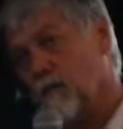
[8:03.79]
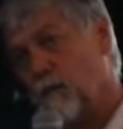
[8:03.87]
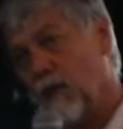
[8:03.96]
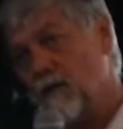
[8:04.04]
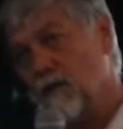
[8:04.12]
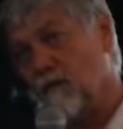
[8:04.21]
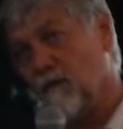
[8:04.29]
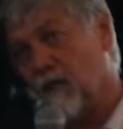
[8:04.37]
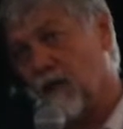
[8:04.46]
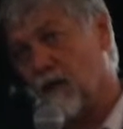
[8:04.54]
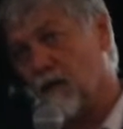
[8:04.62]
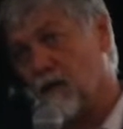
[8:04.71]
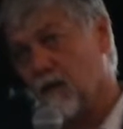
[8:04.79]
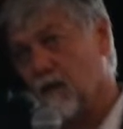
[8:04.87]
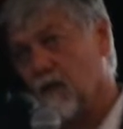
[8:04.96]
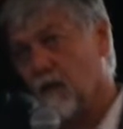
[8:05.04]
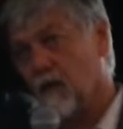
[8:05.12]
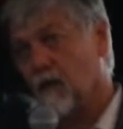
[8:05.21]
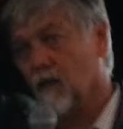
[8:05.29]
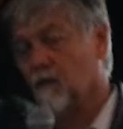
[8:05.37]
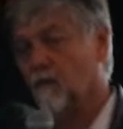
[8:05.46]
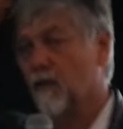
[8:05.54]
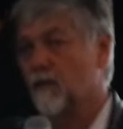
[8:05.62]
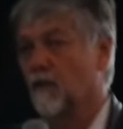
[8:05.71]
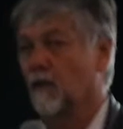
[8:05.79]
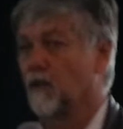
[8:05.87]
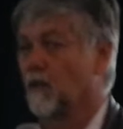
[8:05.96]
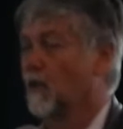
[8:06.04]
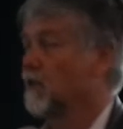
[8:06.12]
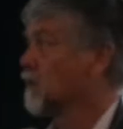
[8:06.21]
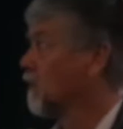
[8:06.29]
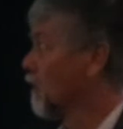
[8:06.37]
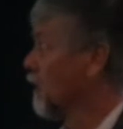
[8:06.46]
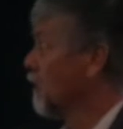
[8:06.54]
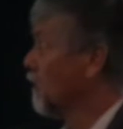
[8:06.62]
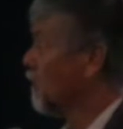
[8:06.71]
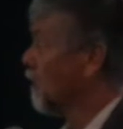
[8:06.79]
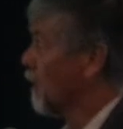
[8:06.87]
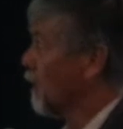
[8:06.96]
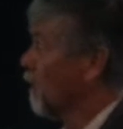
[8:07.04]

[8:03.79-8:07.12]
Meeksy found recently east of Leonora,